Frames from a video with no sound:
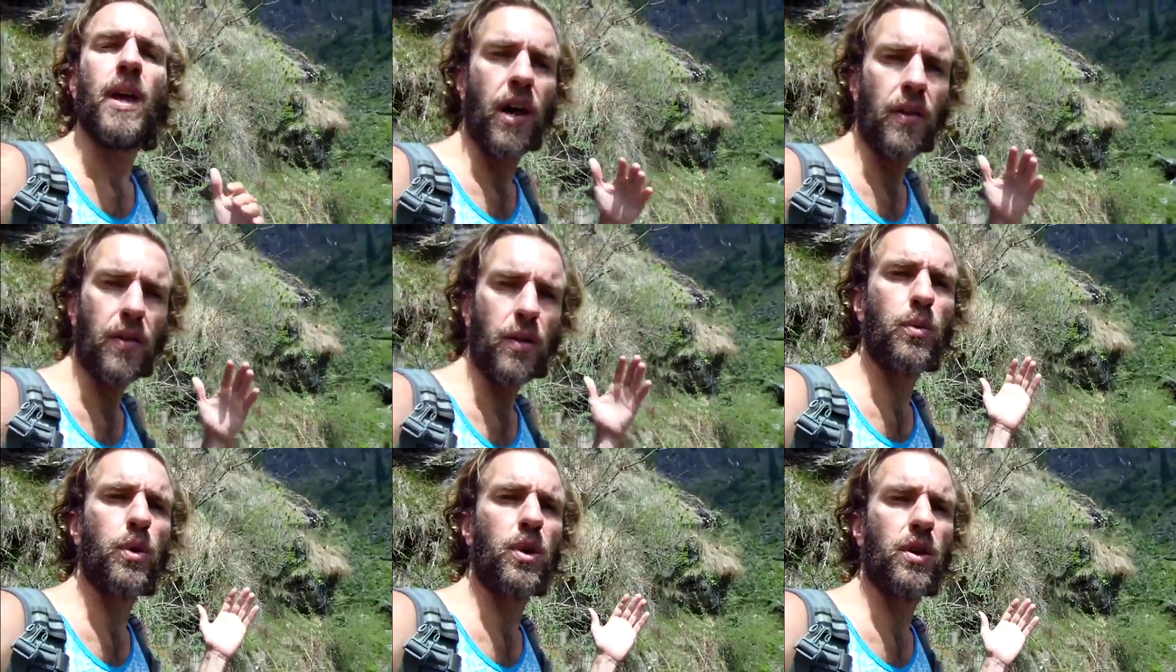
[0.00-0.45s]

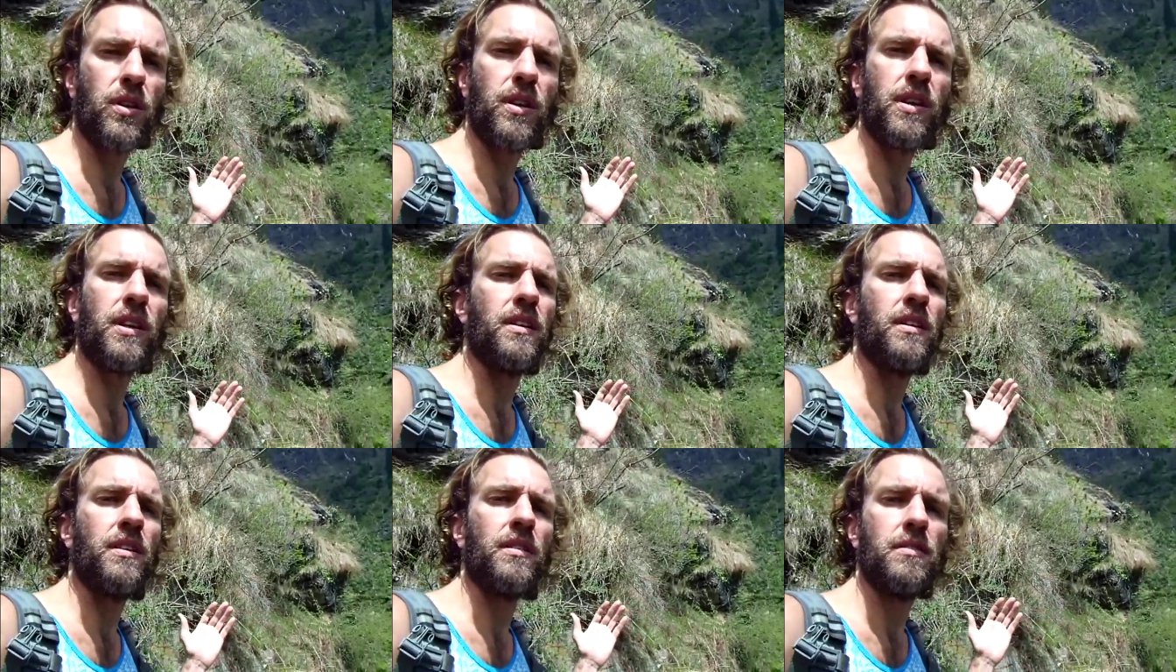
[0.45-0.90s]

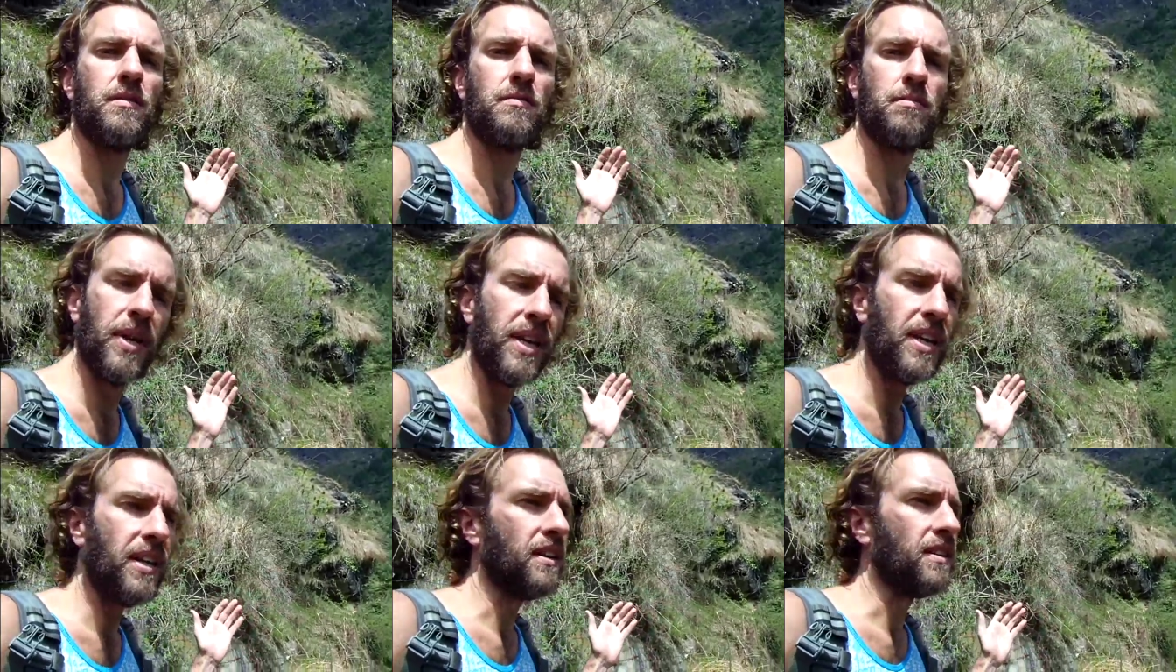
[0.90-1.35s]
otherworldly
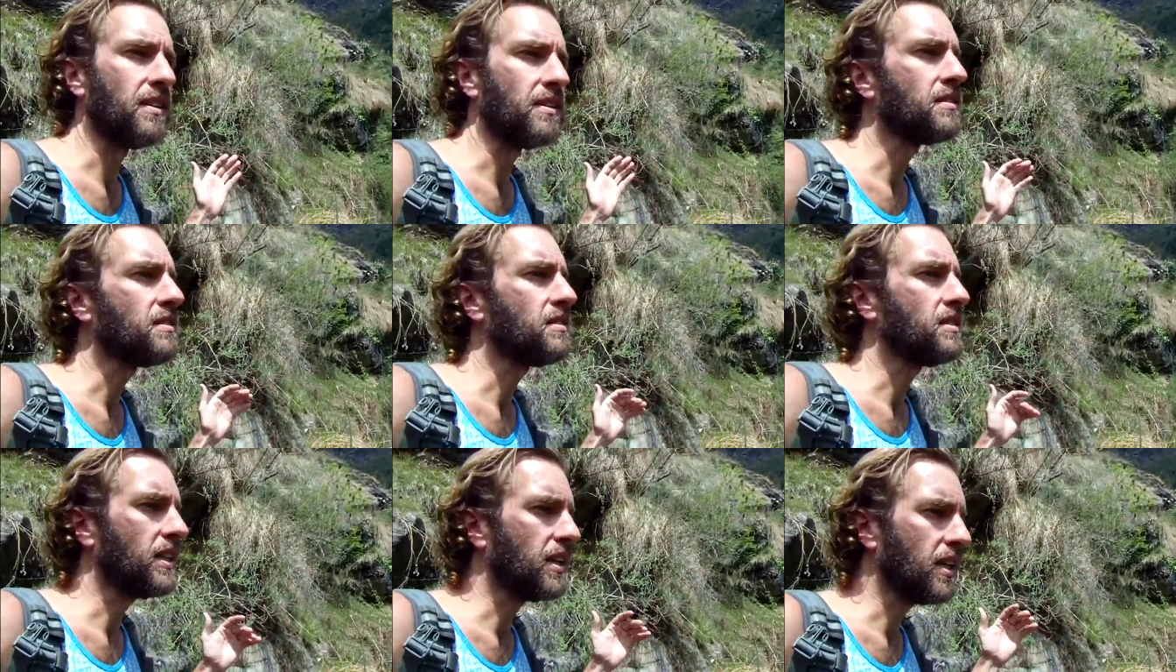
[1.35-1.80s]

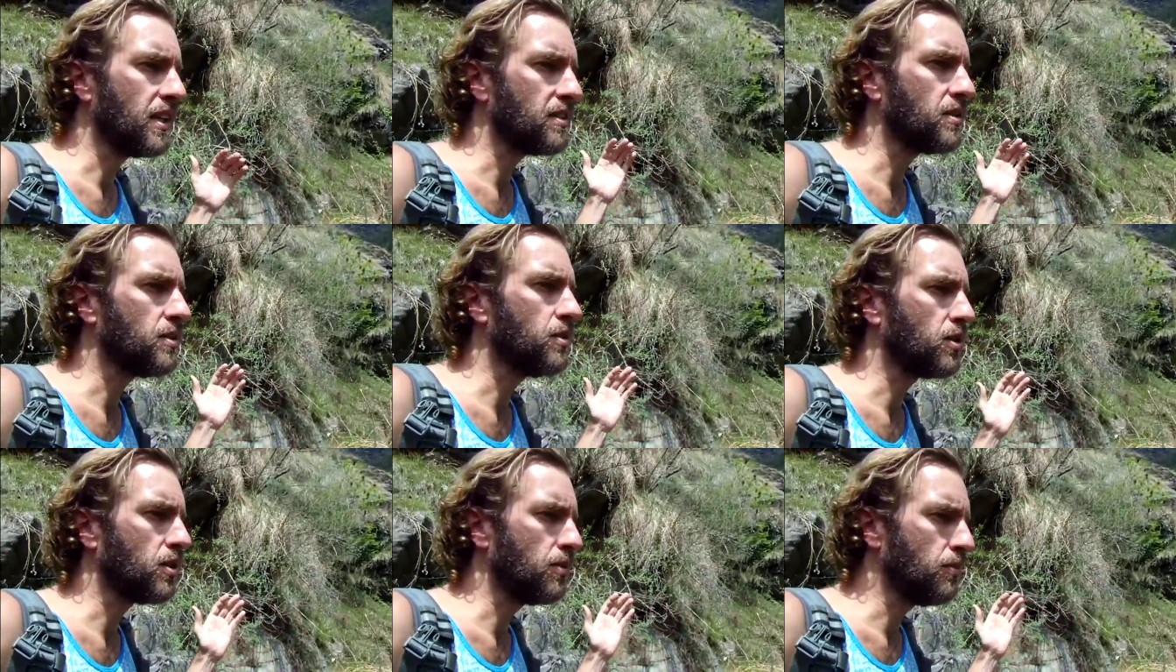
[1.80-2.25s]
beings seeking
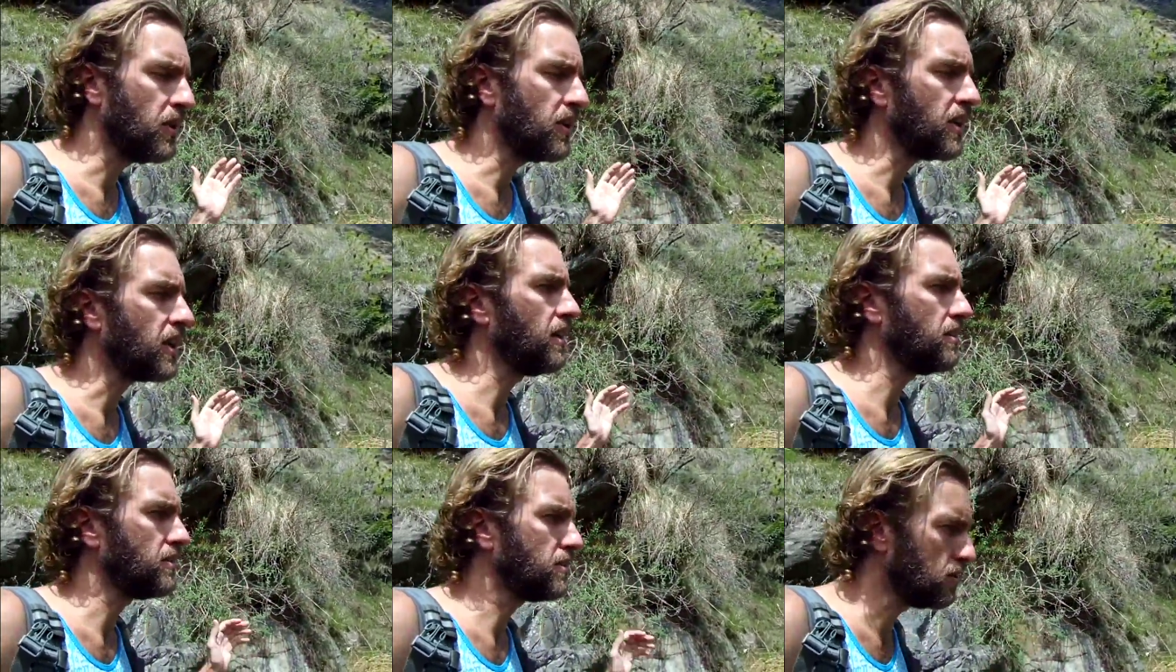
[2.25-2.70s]
to
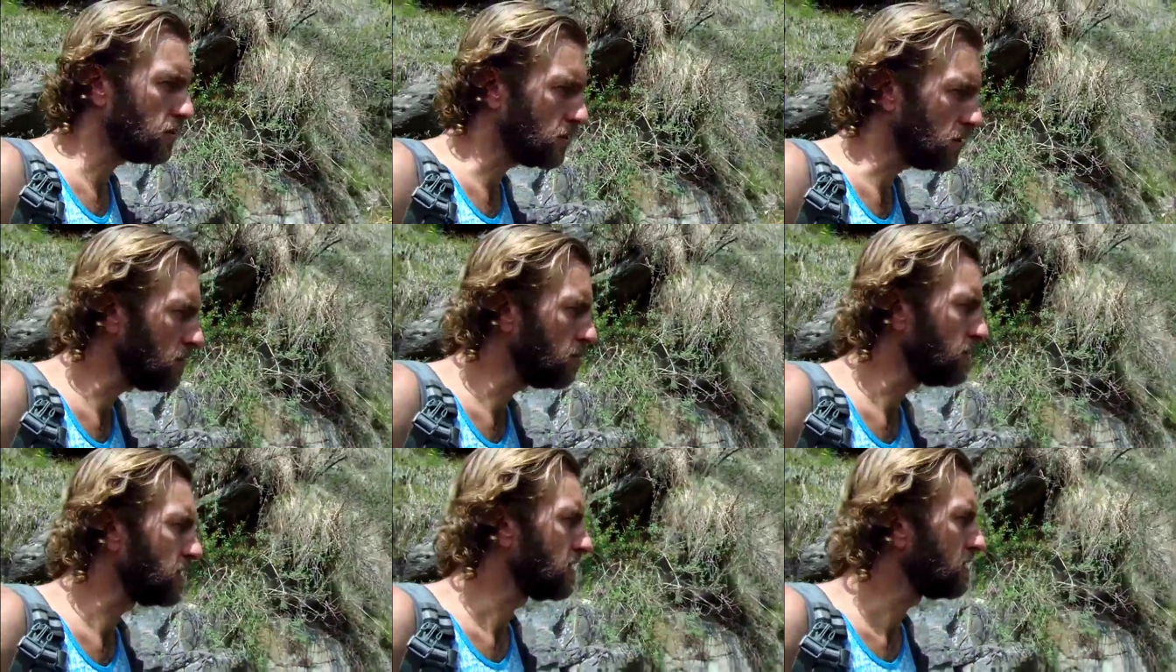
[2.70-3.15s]
communicate to
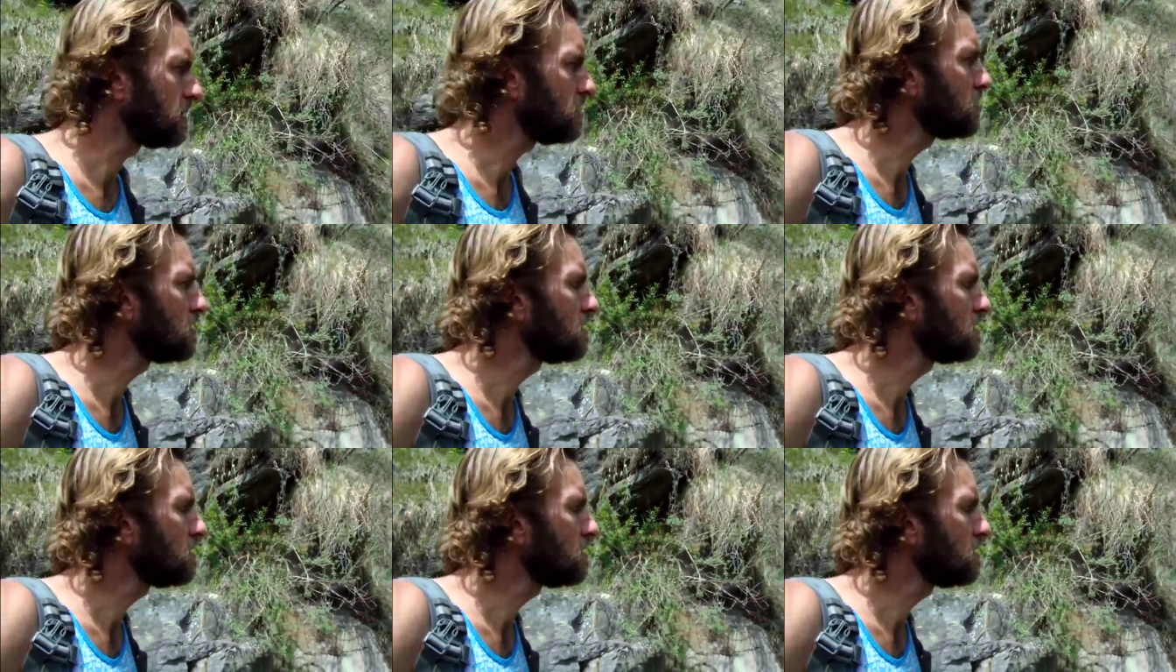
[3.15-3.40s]
humans